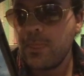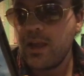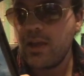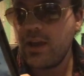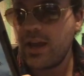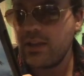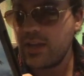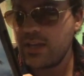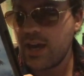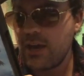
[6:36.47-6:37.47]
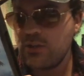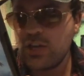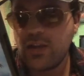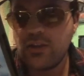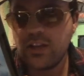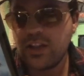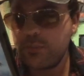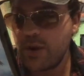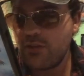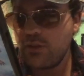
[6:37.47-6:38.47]
Uh, I like Kyle Chandler. I
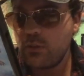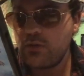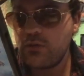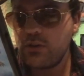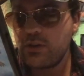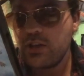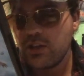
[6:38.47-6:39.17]
like Bradley Whitford.